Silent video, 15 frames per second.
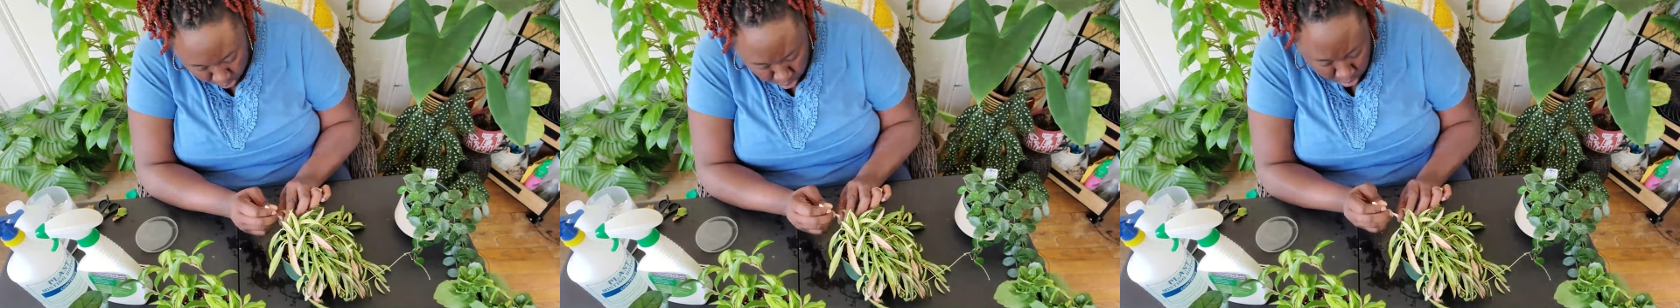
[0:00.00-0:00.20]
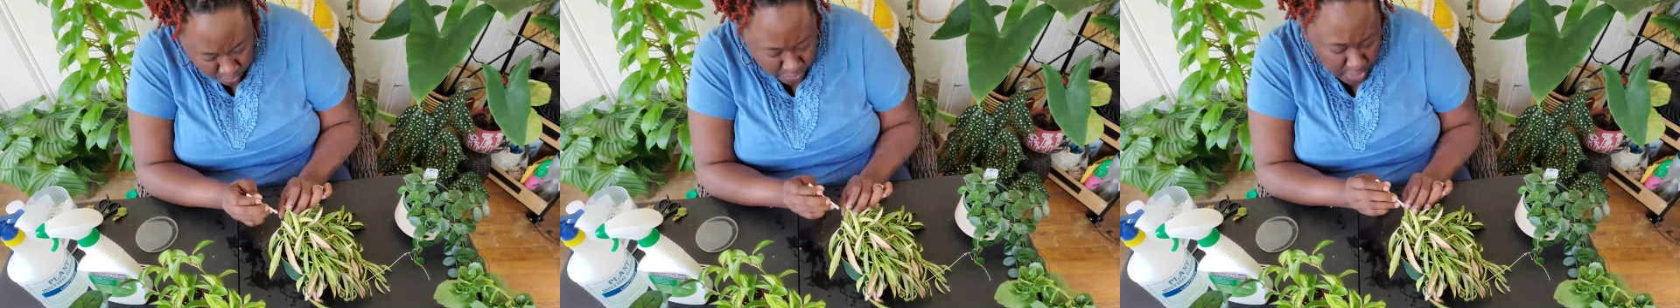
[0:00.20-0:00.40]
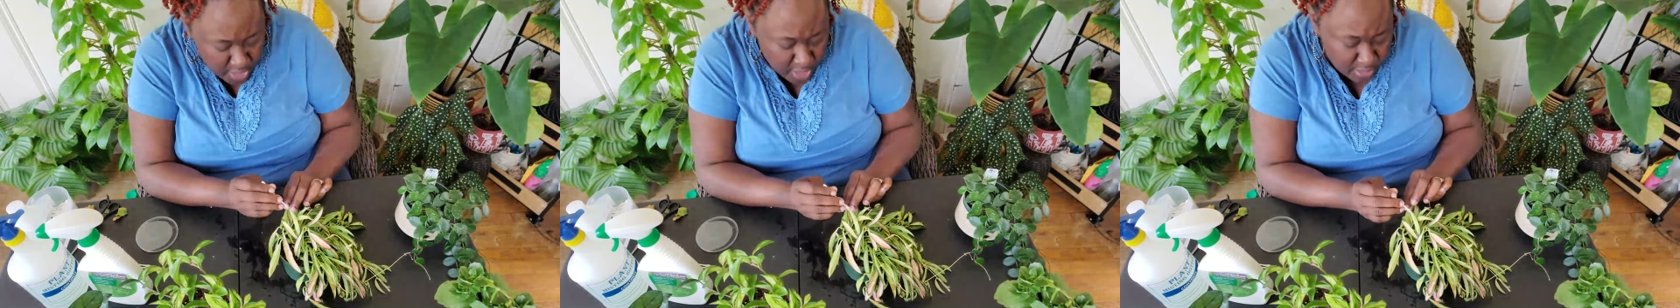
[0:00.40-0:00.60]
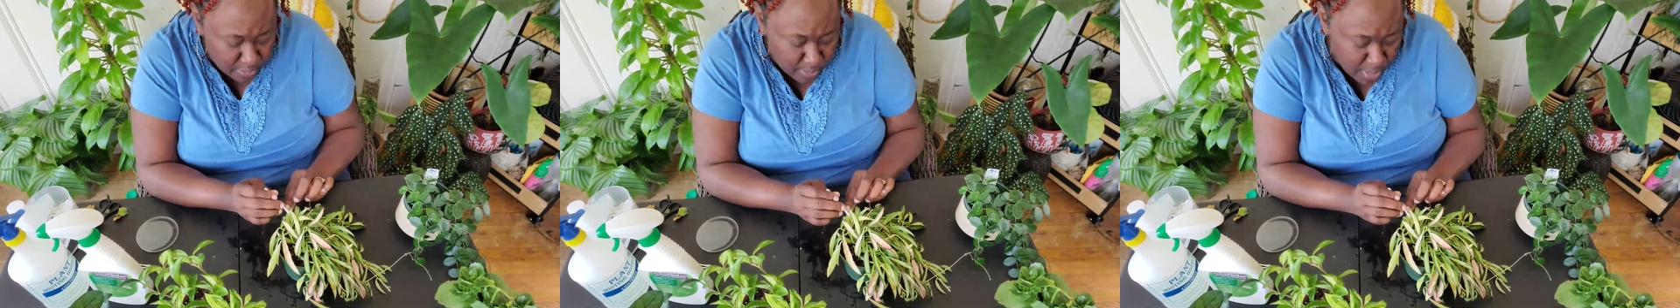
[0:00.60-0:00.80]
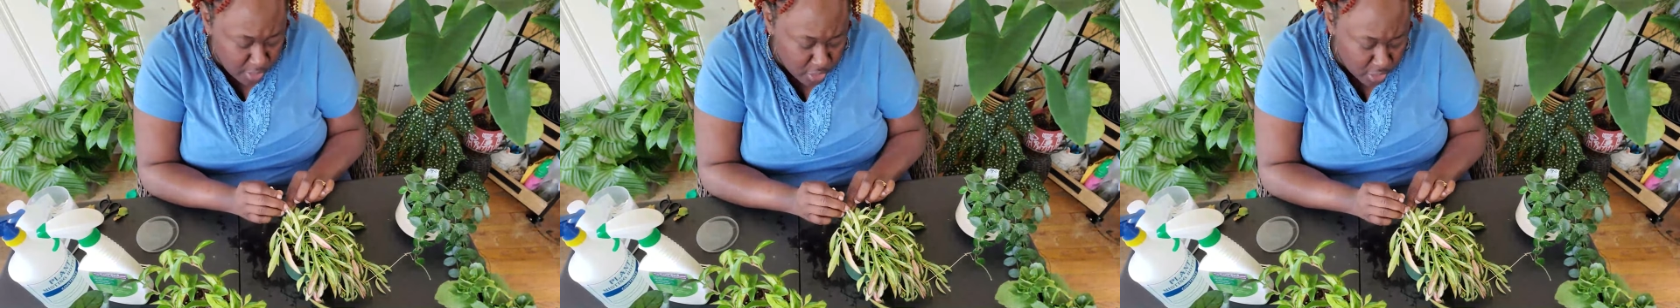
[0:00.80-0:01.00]
preventative
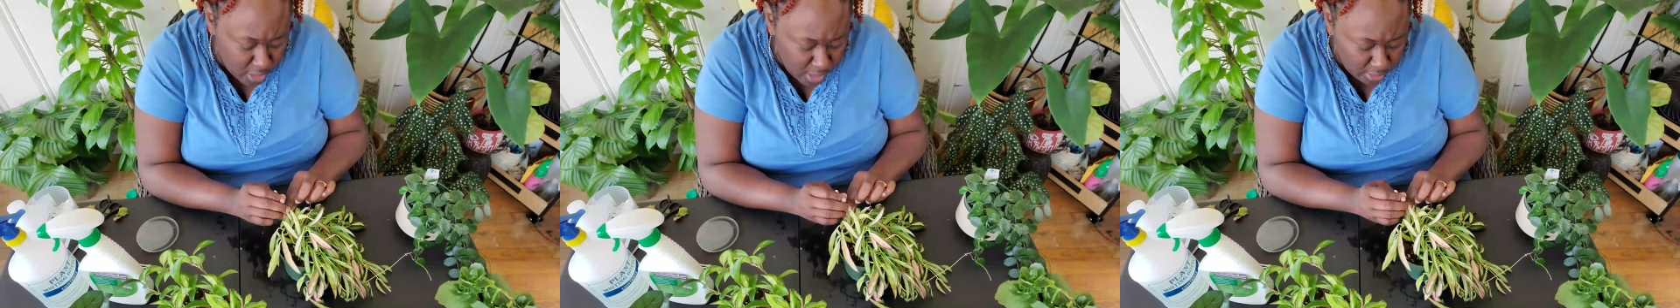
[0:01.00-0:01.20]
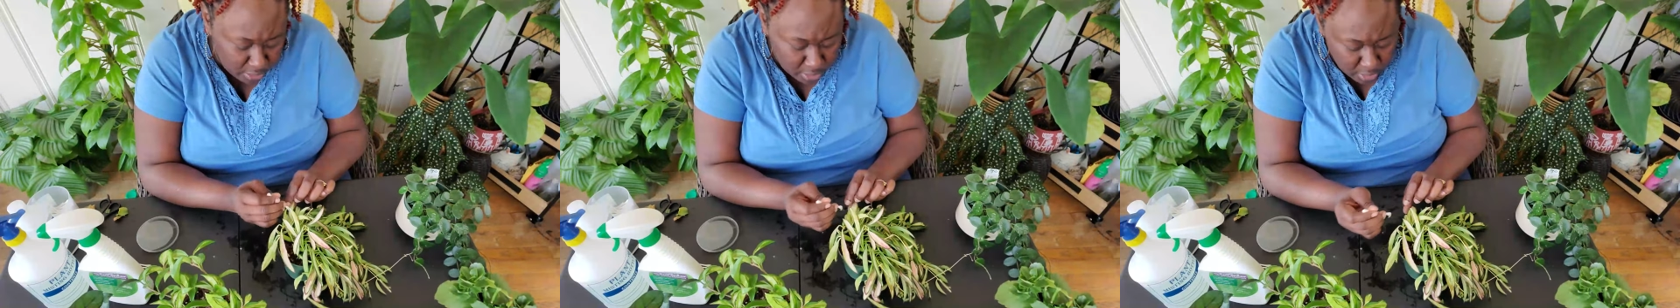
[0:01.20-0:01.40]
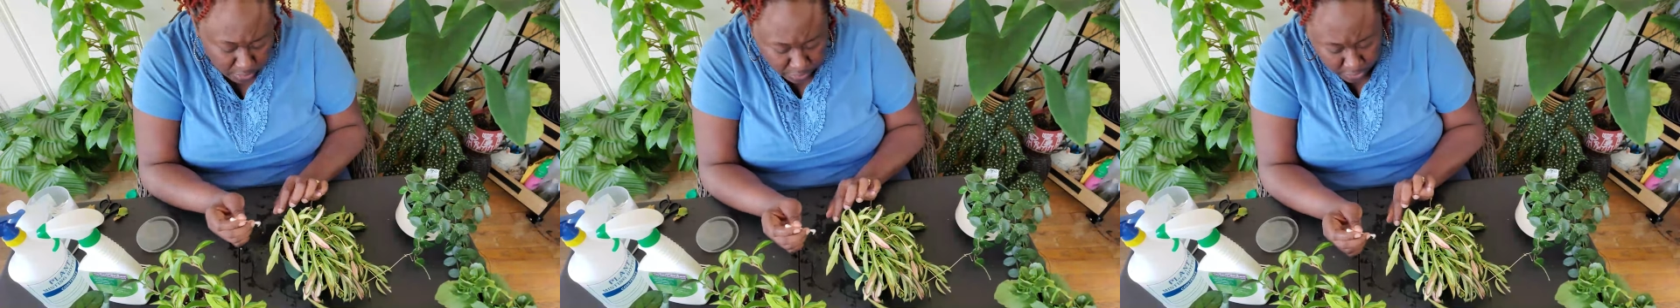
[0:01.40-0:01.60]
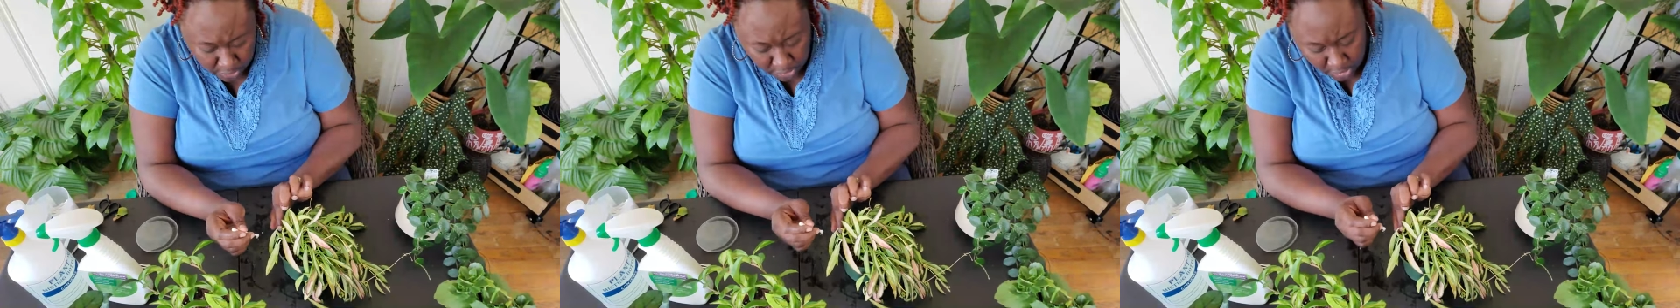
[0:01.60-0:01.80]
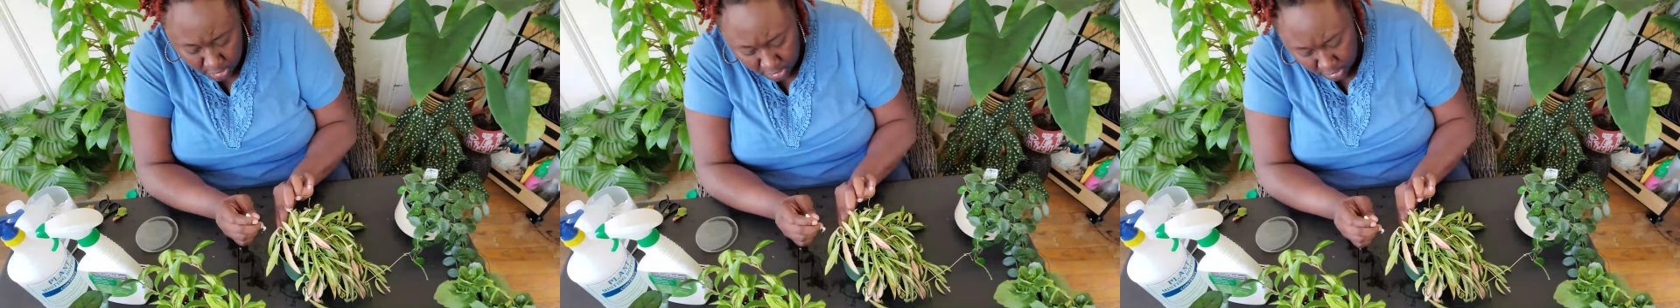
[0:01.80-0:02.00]
measure, not really for
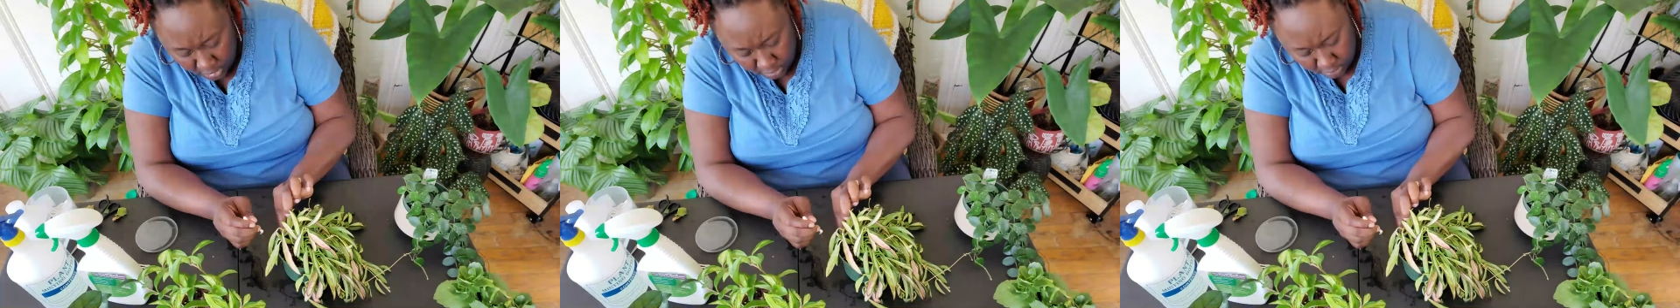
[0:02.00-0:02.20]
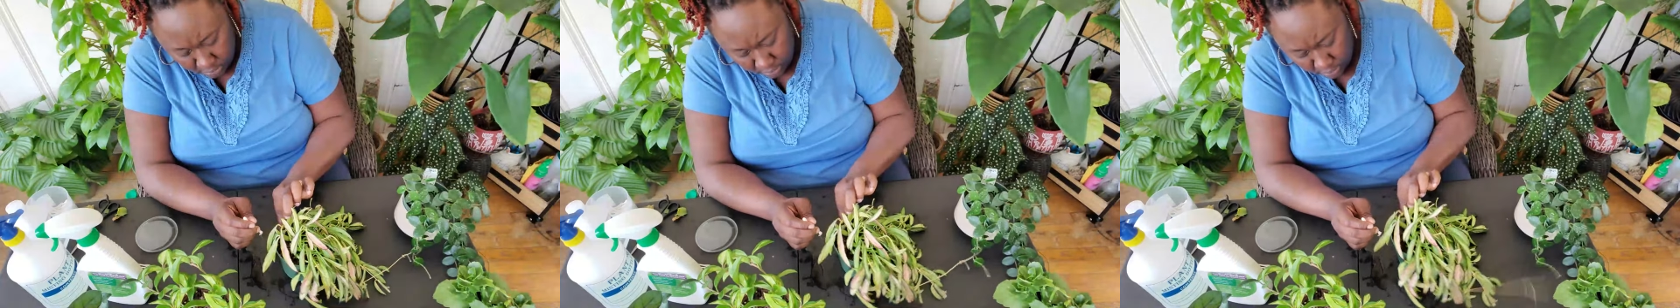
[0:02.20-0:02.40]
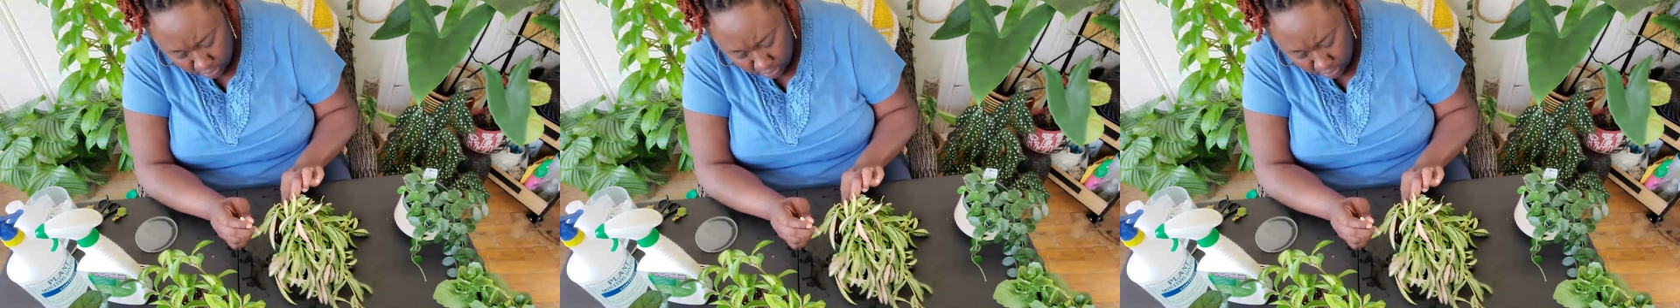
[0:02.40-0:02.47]
killing it.